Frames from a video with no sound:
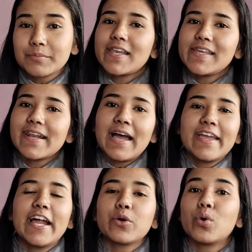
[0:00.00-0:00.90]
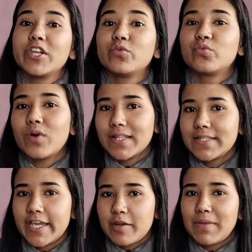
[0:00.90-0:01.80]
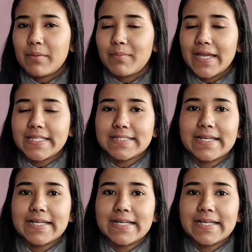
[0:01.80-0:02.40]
Earlier, I had only one thing in my mind,